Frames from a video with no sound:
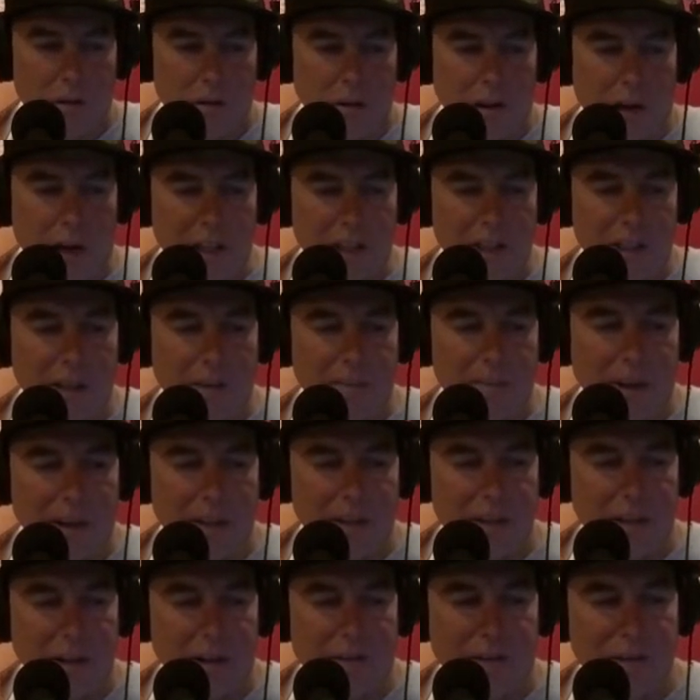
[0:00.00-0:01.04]
I see
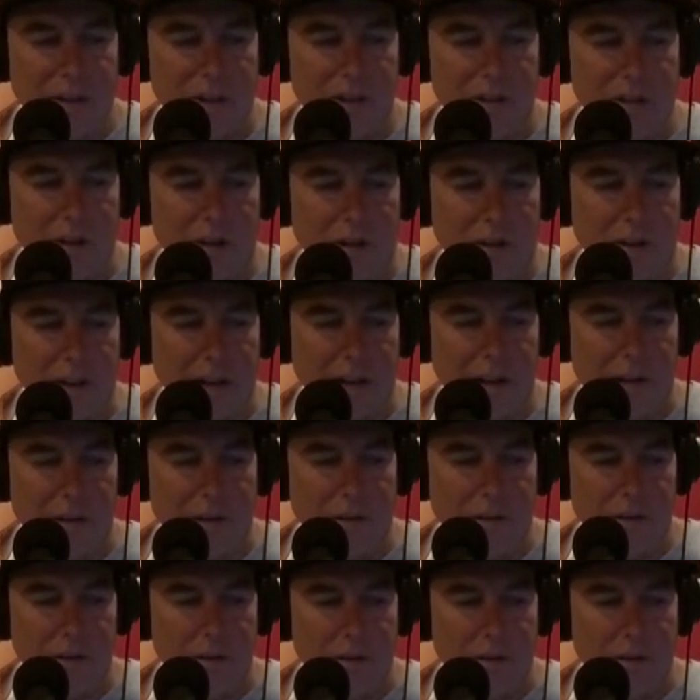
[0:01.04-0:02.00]
myself stalled out.